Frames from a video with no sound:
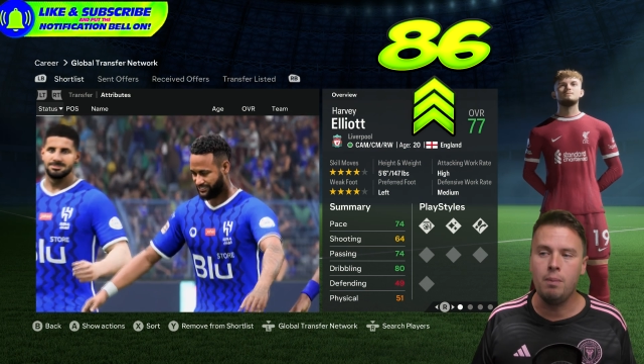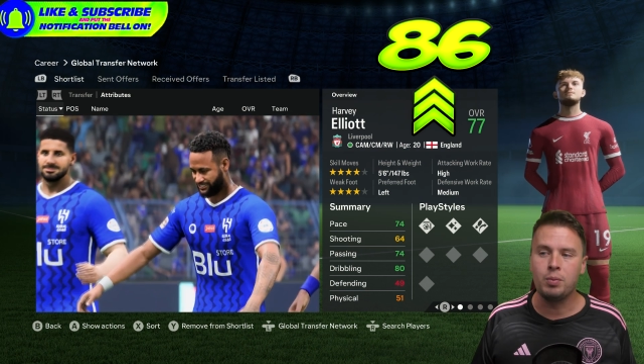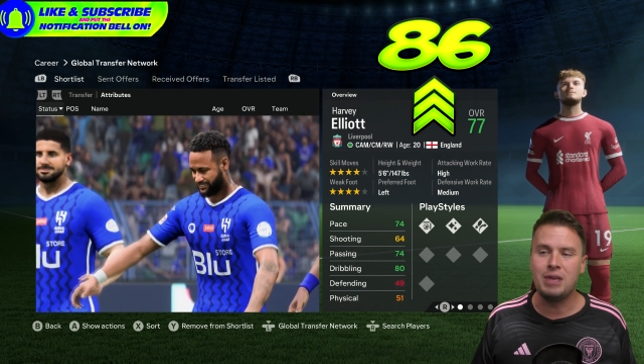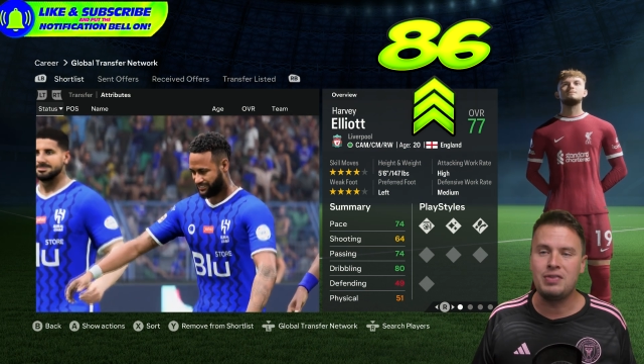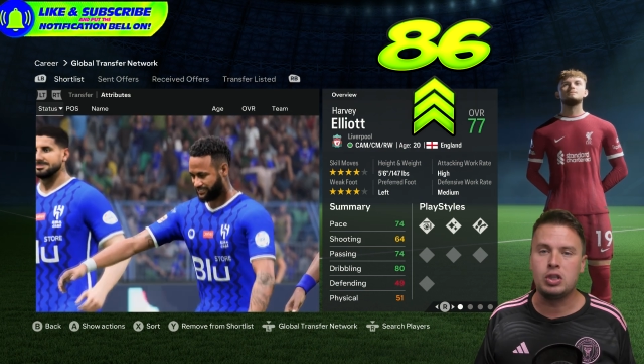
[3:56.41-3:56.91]

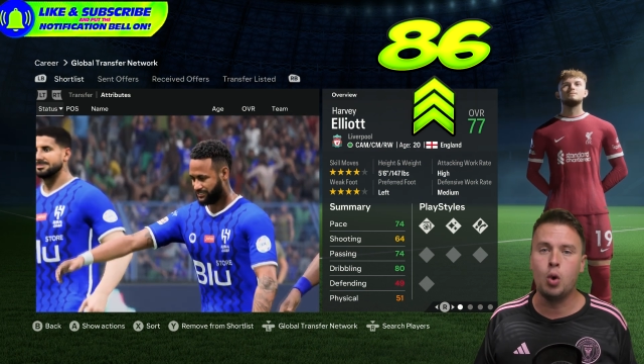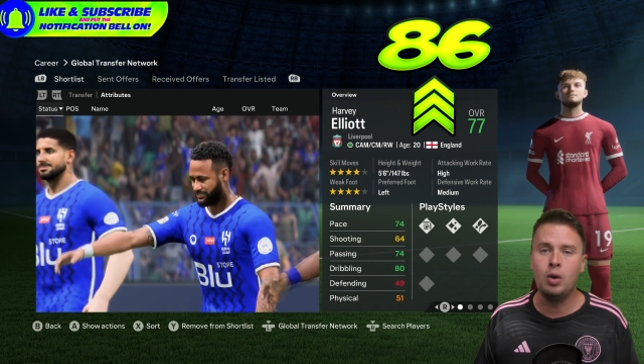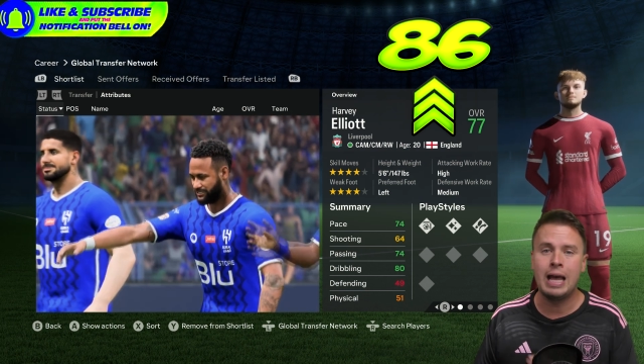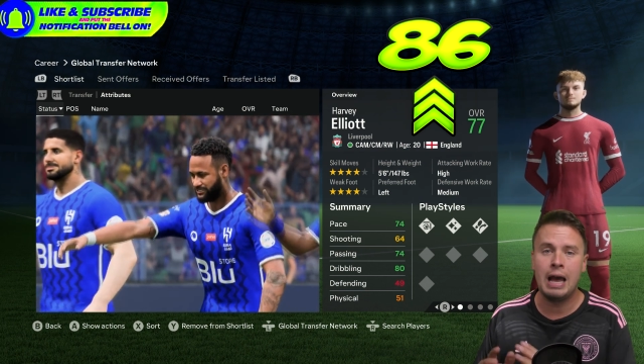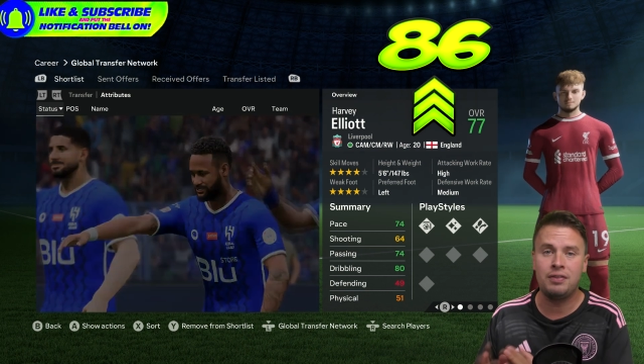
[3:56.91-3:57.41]
but if you
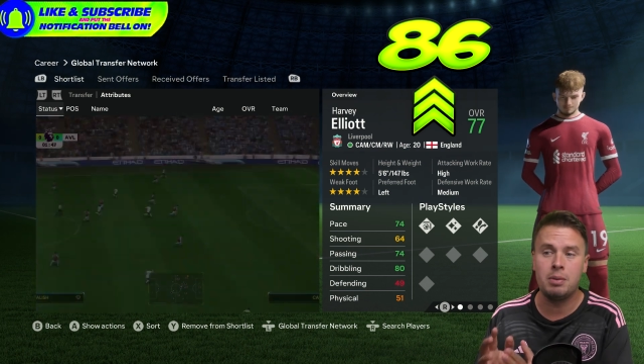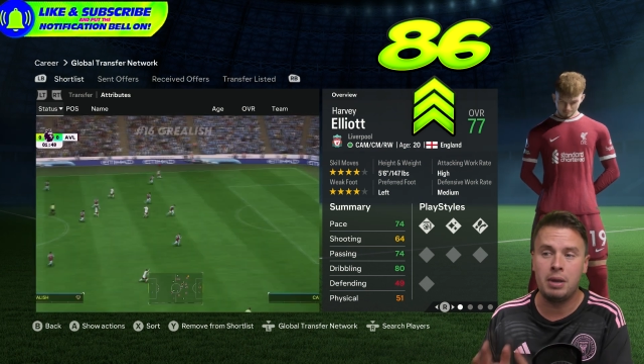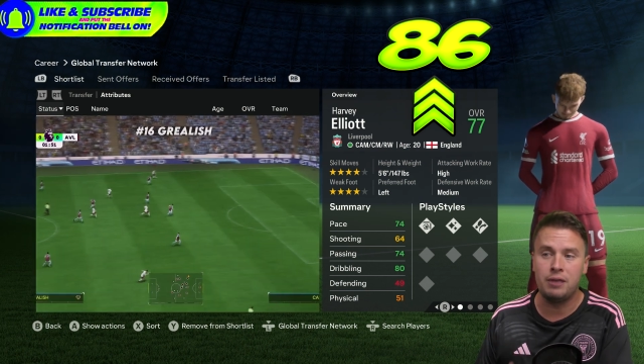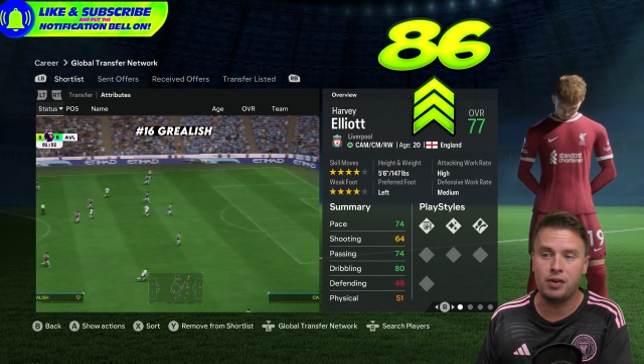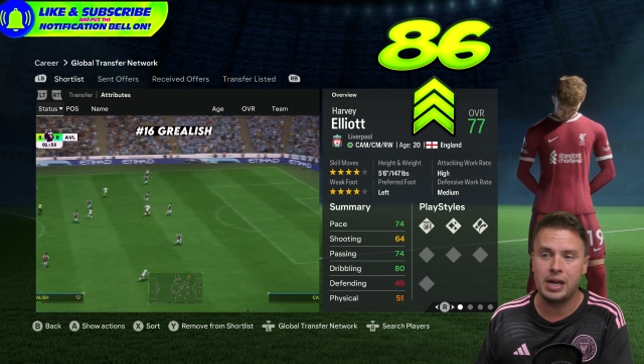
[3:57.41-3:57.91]
don't have the
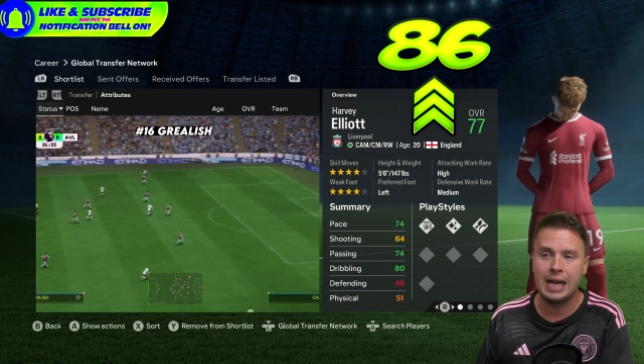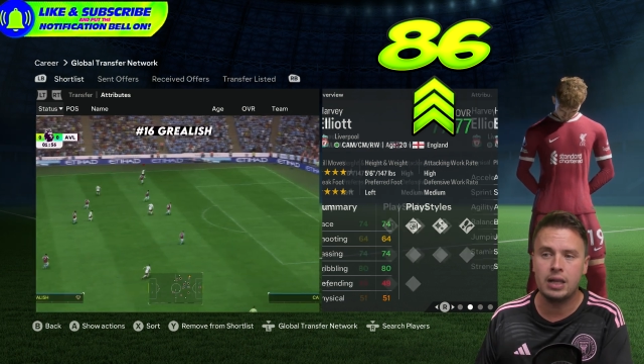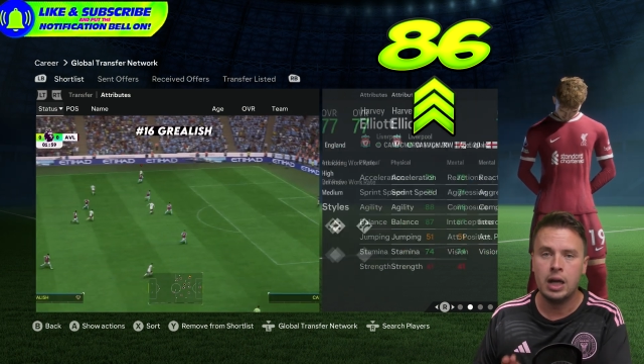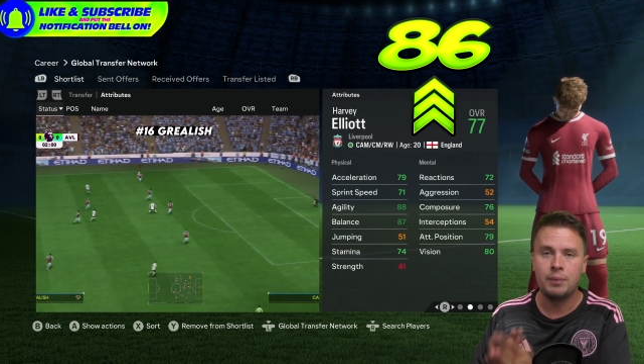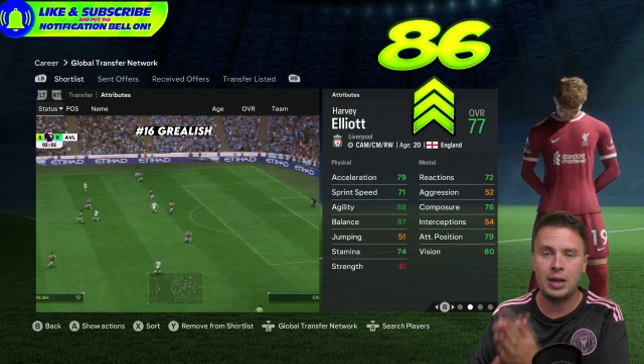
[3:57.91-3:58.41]
money for that
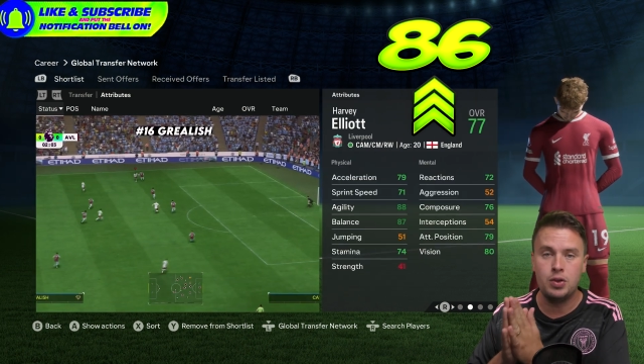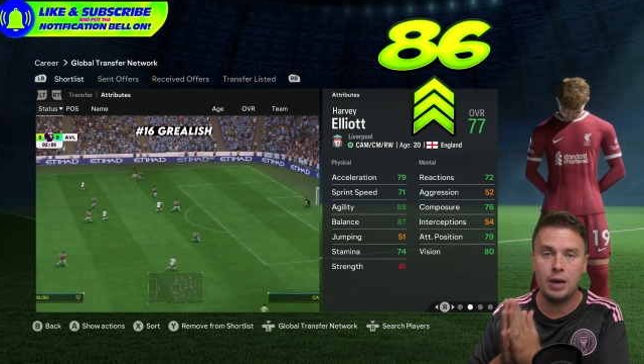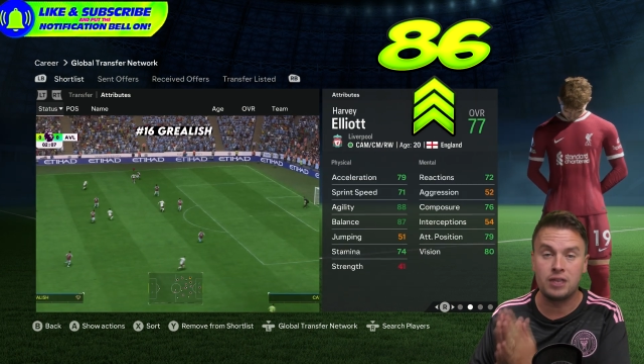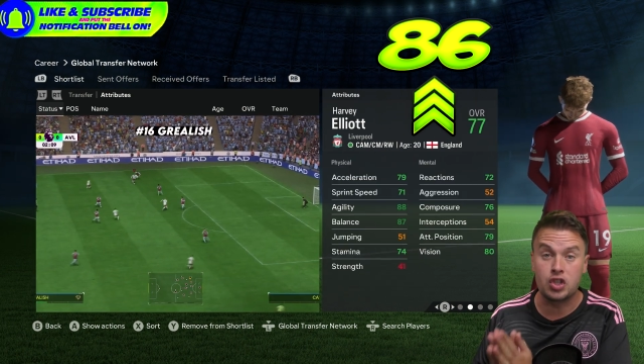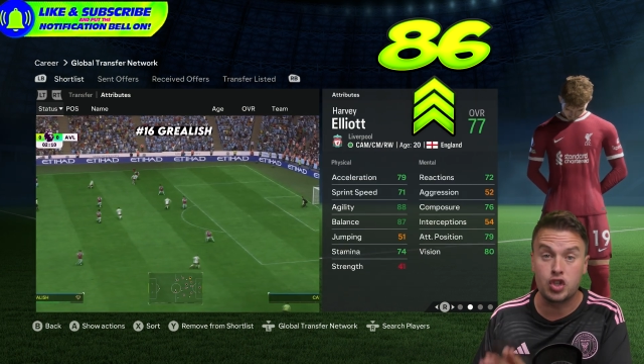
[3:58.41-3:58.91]
and you
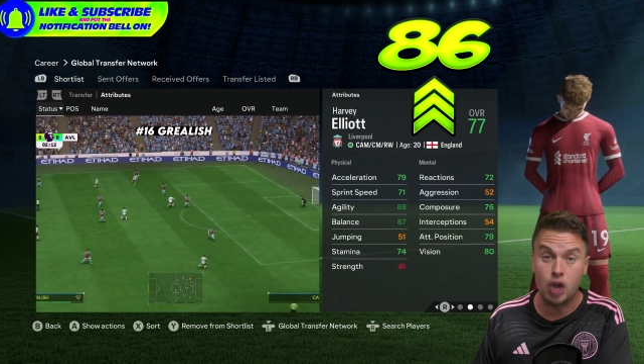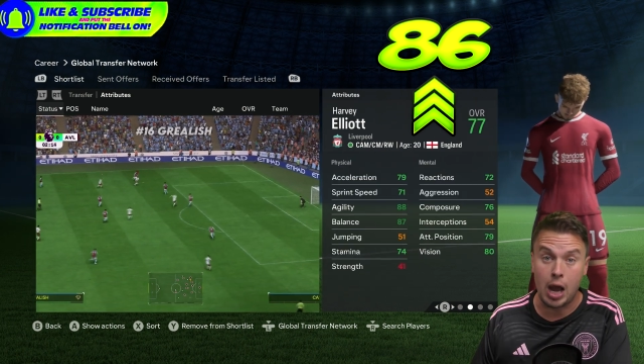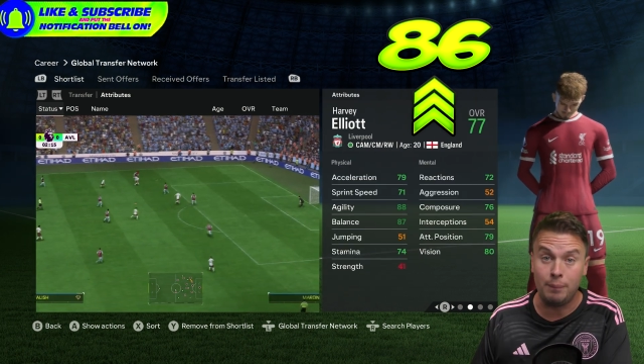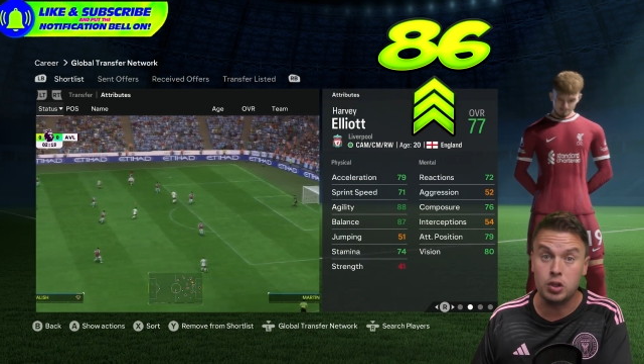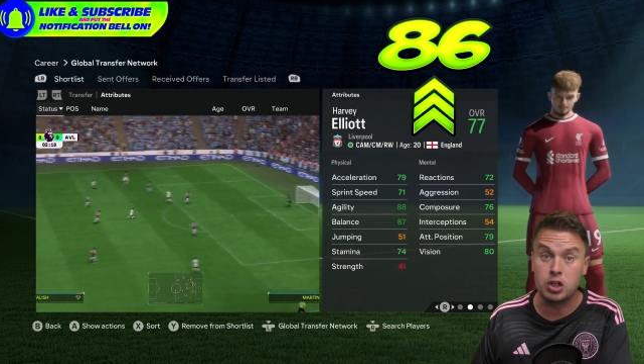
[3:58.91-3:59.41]
have the
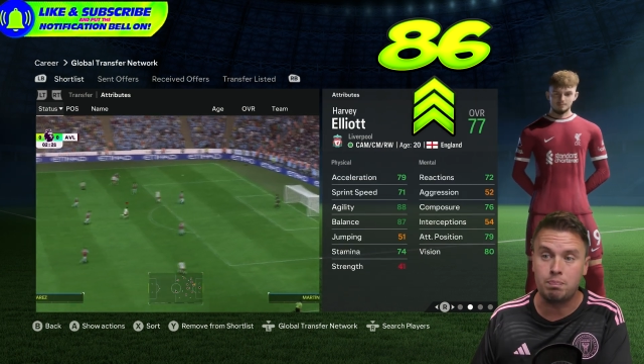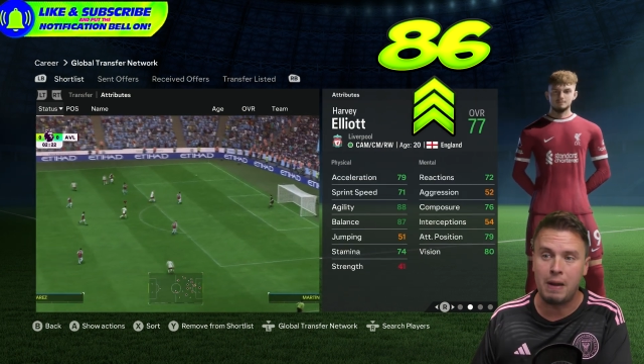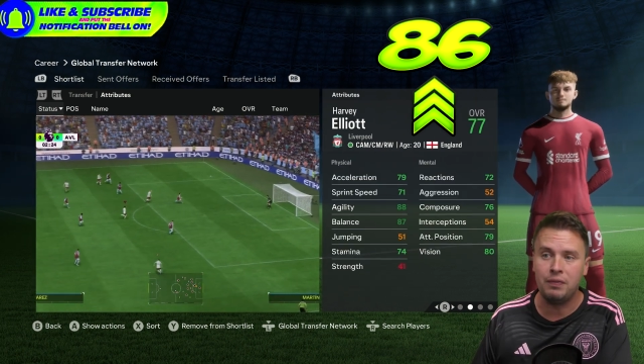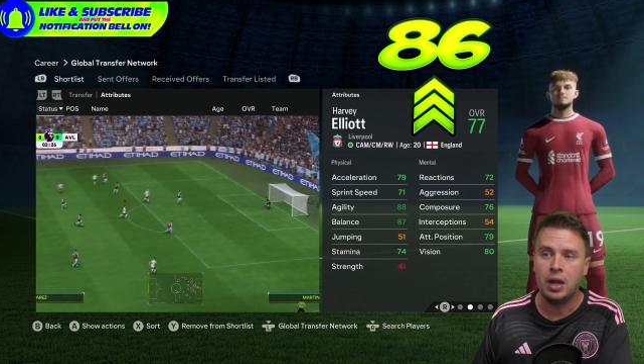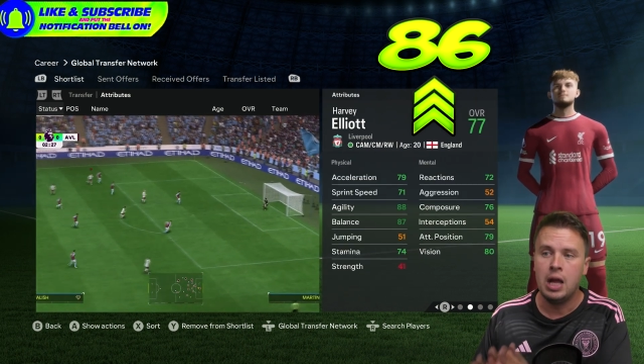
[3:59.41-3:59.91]
time to
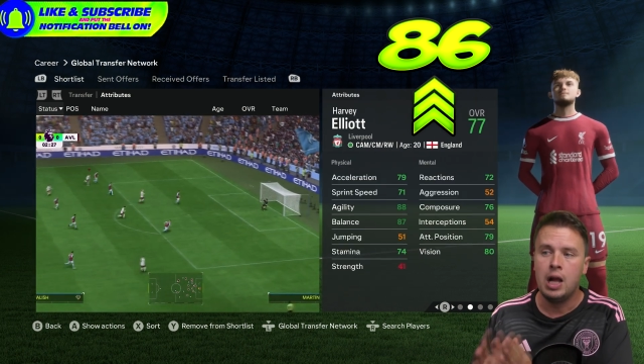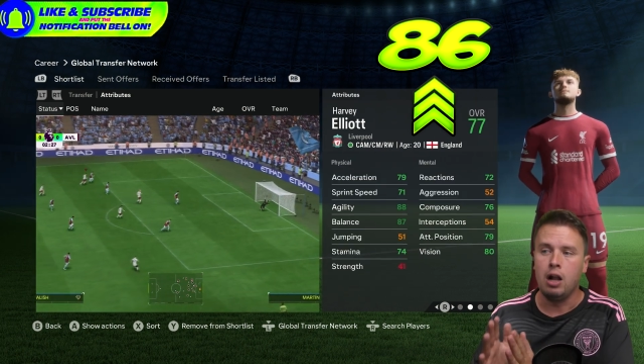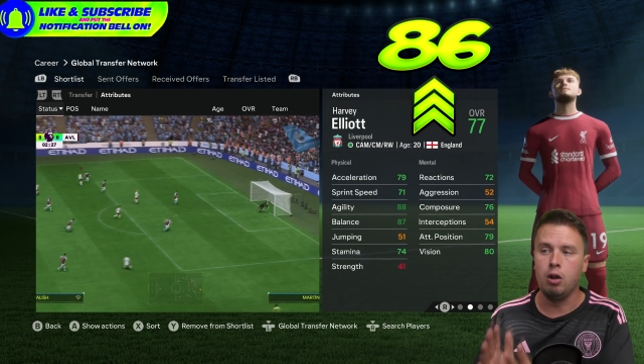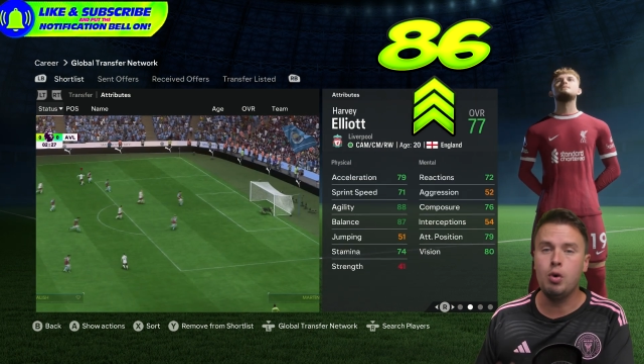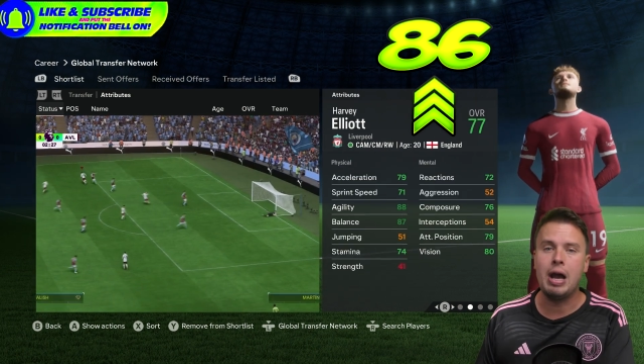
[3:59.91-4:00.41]
spend, Luke